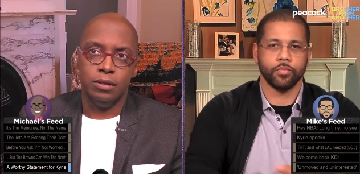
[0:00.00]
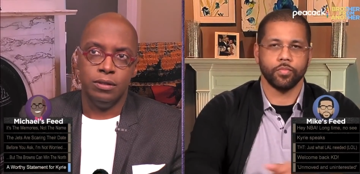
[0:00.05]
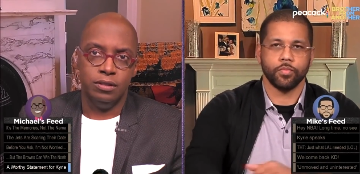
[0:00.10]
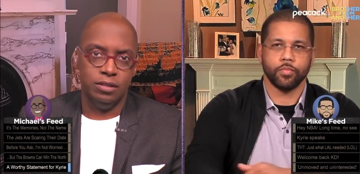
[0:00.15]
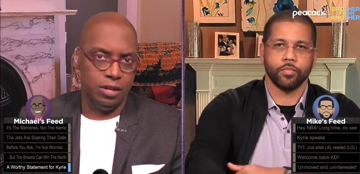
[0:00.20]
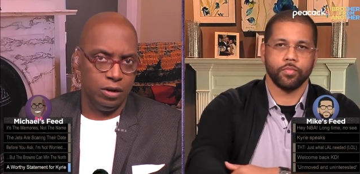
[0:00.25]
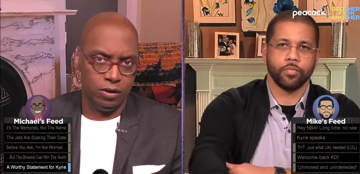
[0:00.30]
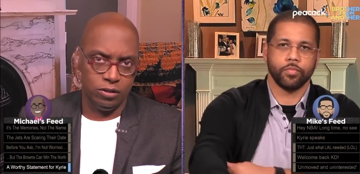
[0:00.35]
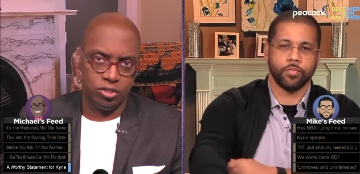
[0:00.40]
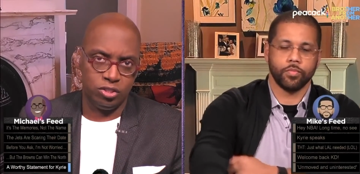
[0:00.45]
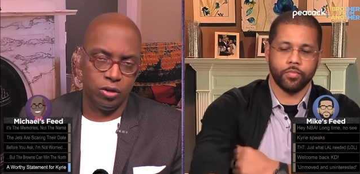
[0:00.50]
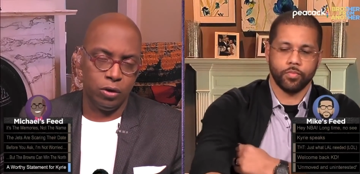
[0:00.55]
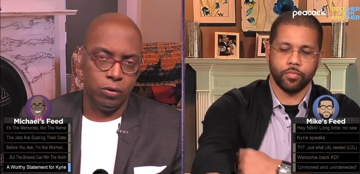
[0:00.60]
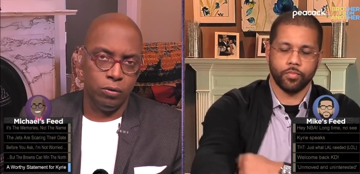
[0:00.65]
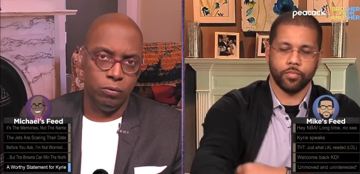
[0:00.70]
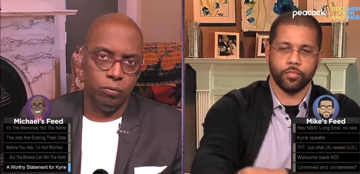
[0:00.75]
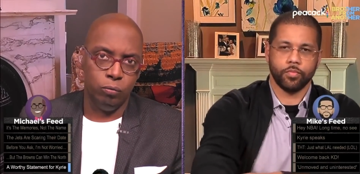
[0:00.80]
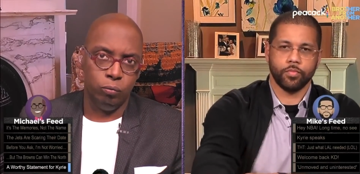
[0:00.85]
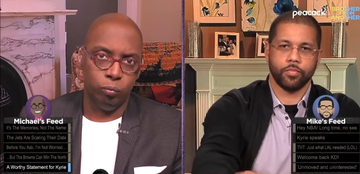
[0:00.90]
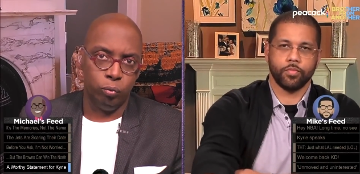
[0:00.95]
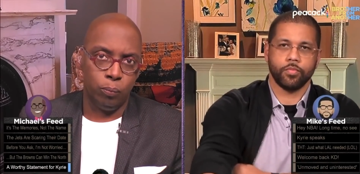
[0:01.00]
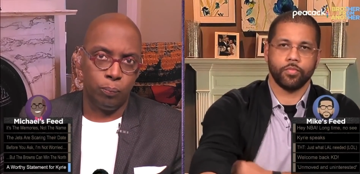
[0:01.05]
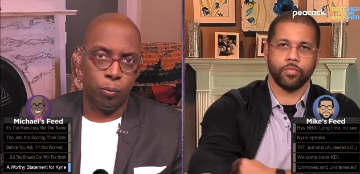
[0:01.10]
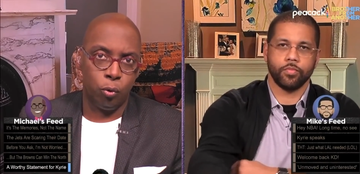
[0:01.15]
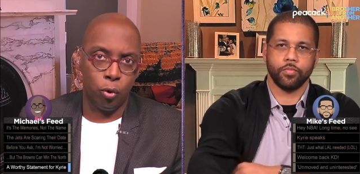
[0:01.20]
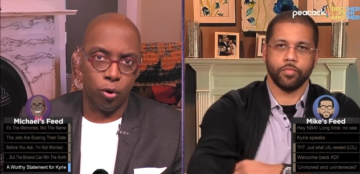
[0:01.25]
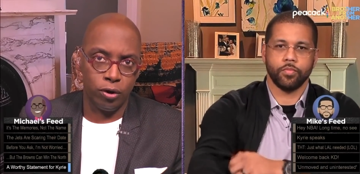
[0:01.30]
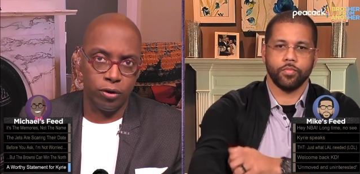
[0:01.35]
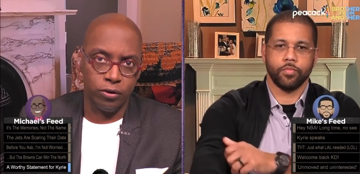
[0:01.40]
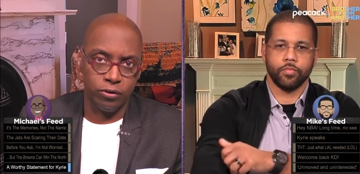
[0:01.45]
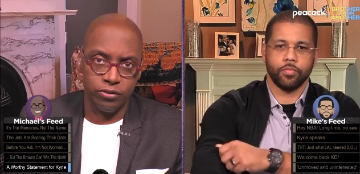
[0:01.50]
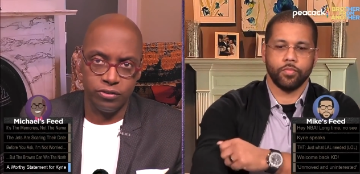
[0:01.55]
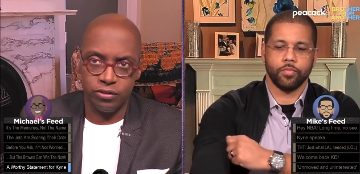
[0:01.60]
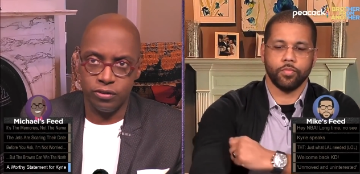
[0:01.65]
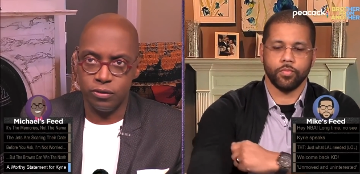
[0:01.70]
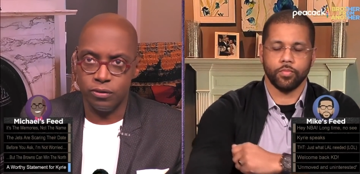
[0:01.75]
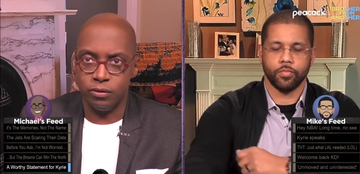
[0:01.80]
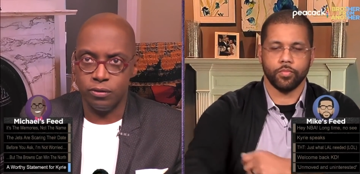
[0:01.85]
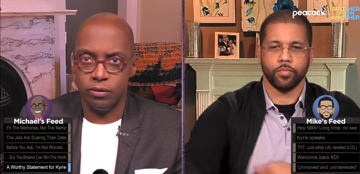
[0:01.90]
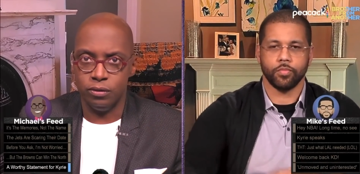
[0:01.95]
Speaker 1: there are certain reporters
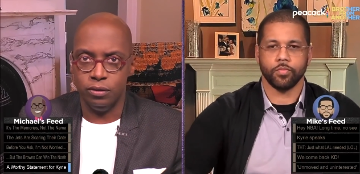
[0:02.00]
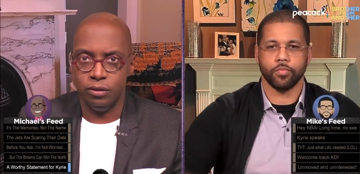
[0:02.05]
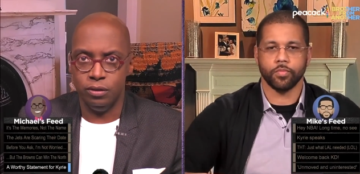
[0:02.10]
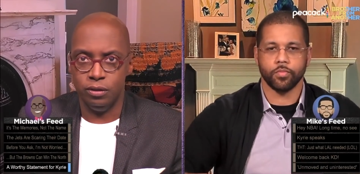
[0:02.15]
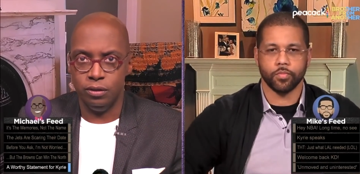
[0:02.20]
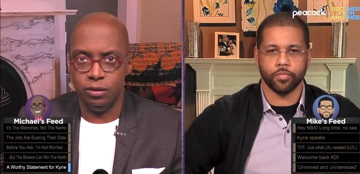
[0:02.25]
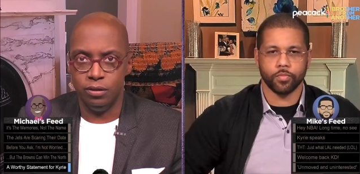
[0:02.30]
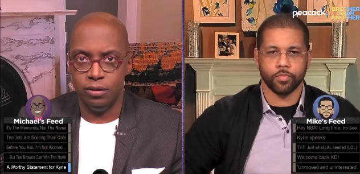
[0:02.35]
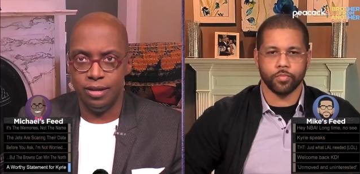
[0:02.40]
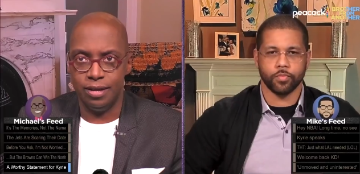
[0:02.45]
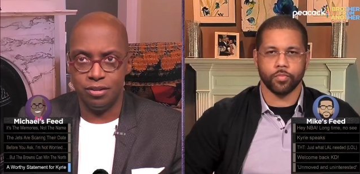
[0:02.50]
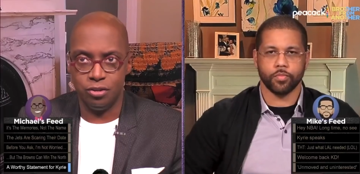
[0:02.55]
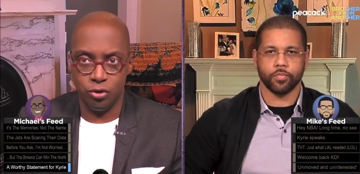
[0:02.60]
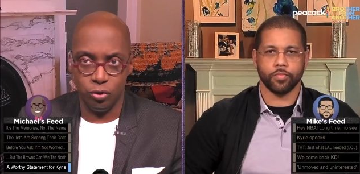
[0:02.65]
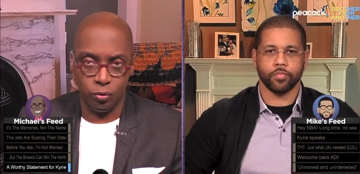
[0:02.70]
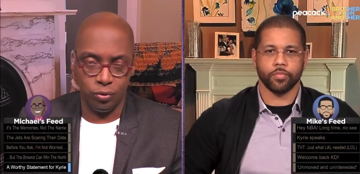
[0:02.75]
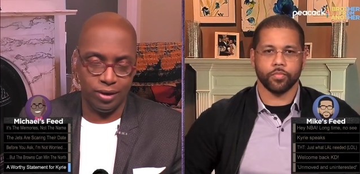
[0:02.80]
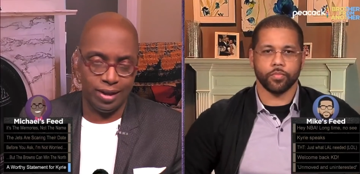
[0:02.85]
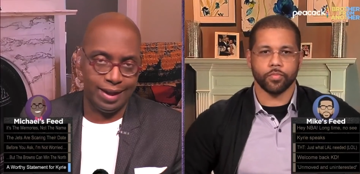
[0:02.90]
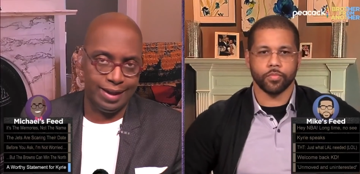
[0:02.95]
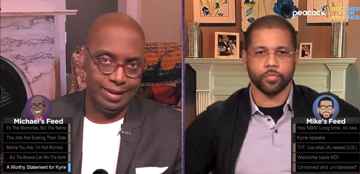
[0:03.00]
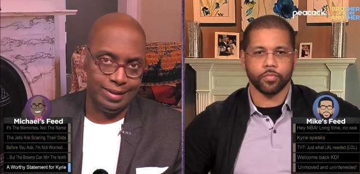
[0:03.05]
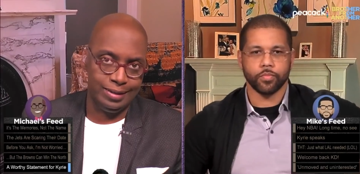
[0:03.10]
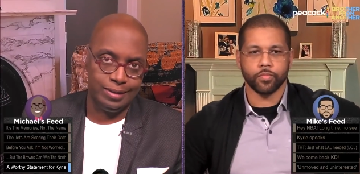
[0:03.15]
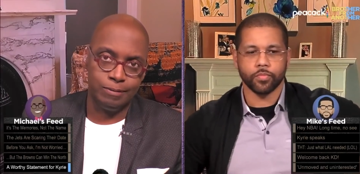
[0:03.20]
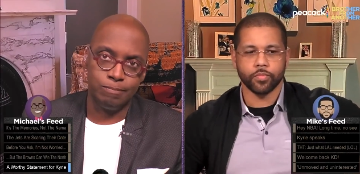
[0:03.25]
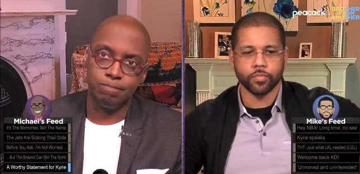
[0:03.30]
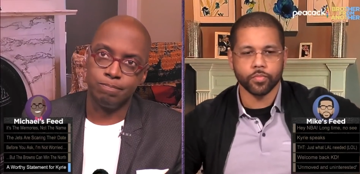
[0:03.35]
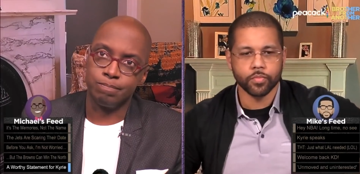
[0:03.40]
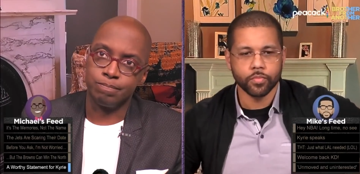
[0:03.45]
that you don't like.